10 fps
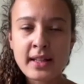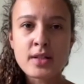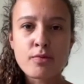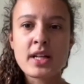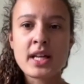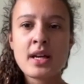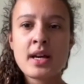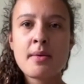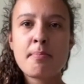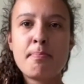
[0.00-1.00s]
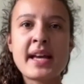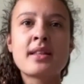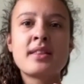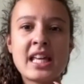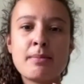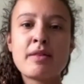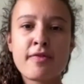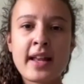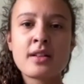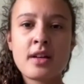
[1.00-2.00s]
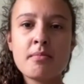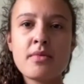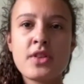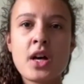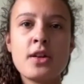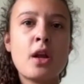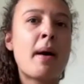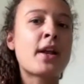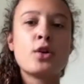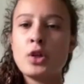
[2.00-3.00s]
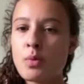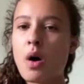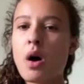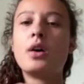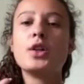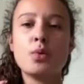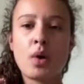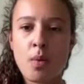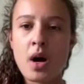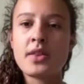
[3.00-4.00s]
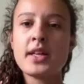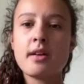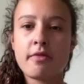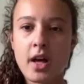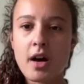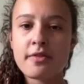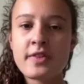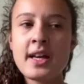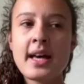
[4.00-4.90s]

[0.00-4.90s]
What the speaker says: that's a really big theme in Phantom, that no matter who you are worthy of love.